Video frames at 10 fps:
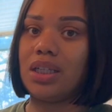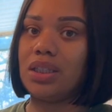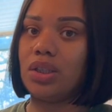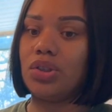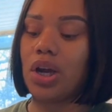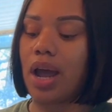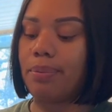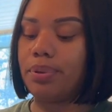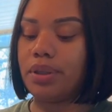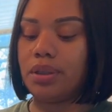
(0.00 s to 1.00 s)
told y'all I
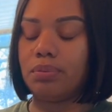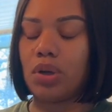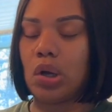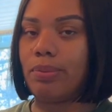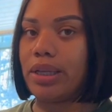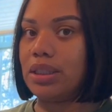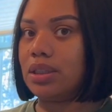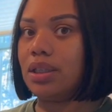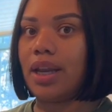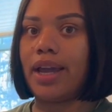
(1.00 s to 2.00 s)
put on my
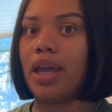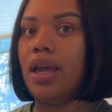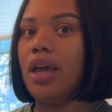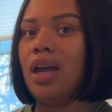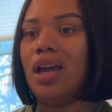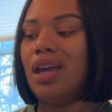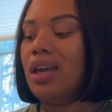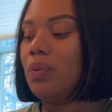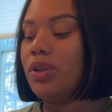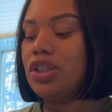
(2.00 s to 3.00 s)
son like
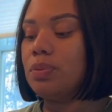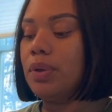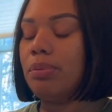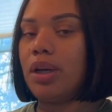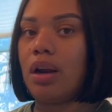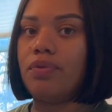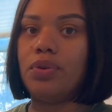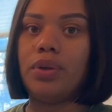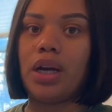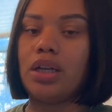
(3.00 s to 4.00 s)
we just put them in our
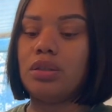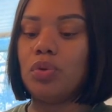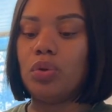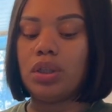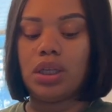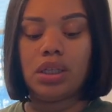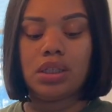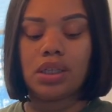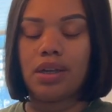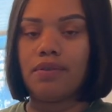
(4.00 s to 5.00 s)
food in our
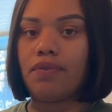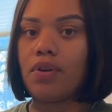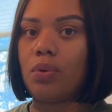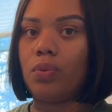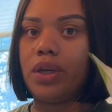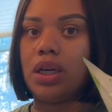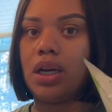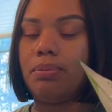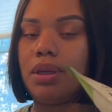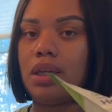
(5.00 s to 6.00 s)
smoothies. If we
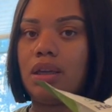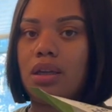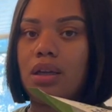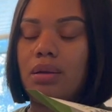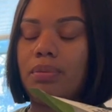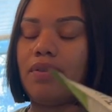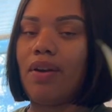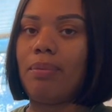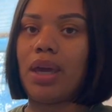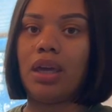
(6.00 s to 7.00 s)
gonna be um, if I
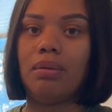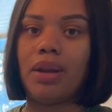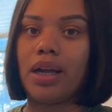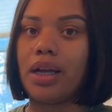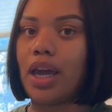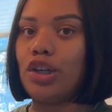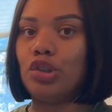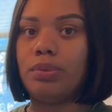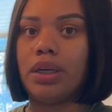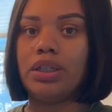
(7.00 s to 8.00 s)
make him like a cashew
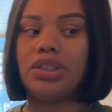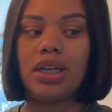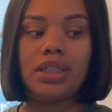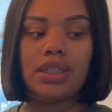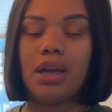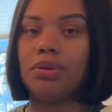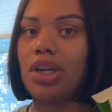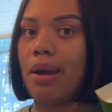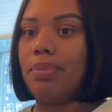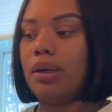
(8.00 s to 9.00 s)
butter and jelly sandwich,
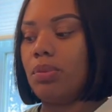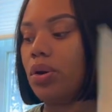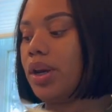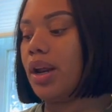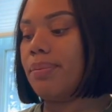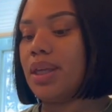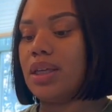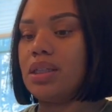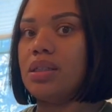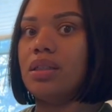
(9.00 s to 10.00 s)
I put them on there
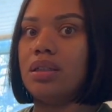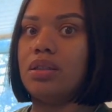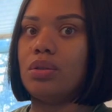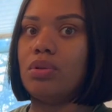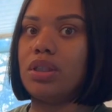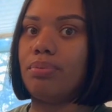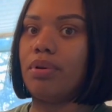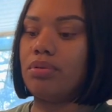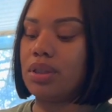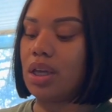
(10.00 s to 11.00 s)
because it's a good source of
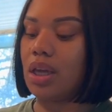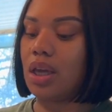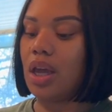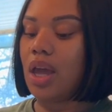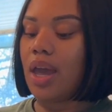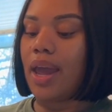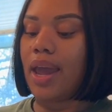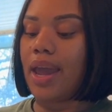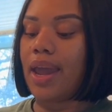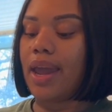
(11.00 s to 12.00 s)
protein
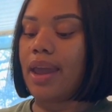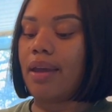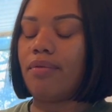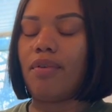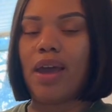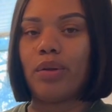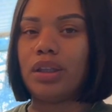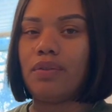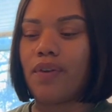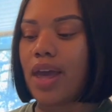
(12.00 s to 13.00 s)
and
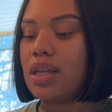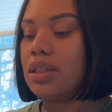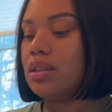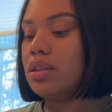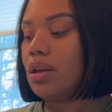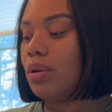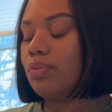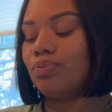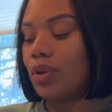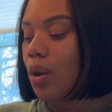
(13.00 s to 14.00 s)
healthy fats and so
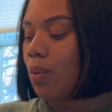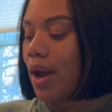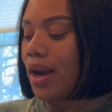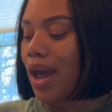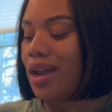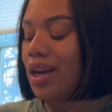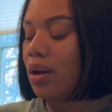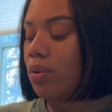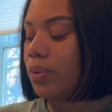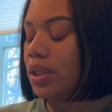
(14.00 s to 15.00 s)
why not and they
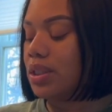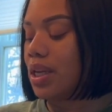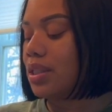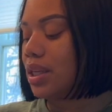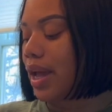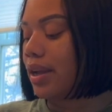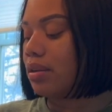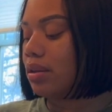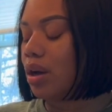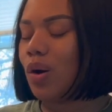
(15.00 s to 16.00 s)
don't really taste like
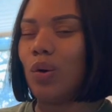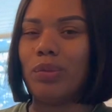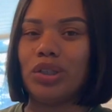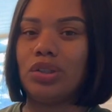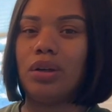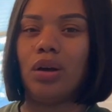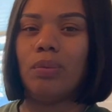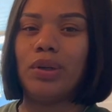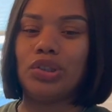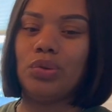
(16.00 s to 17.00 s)
a whole much a whole
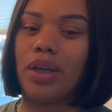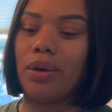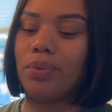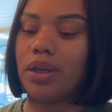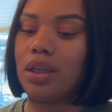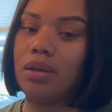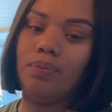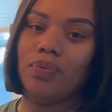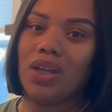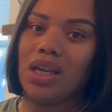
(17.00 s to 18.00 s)
bunch you can't really
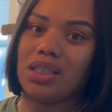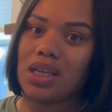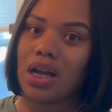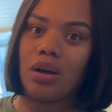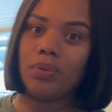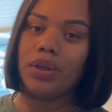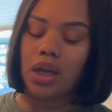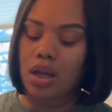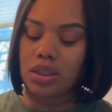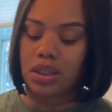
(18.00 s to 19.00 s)
it's not gonna really
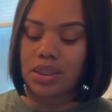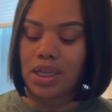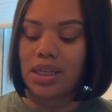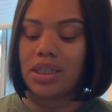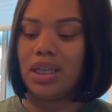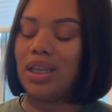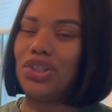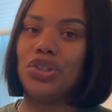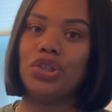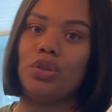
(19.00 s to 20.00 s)
alter the taste
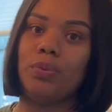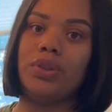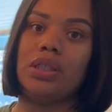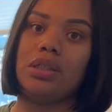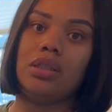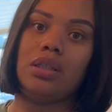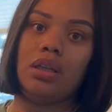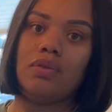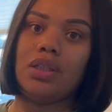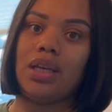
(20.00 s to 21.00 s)
unless you're super
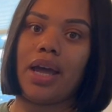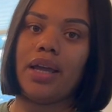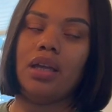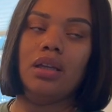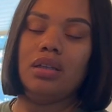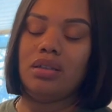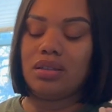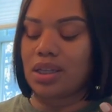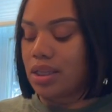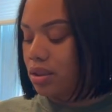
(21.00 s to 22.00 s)
sensitive to like
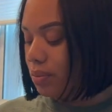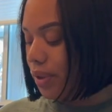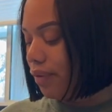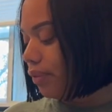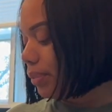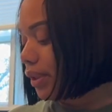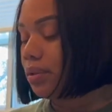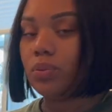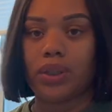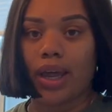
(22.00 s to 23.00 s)
taste or whatever but
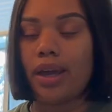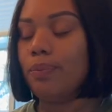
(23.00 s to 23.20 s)
we not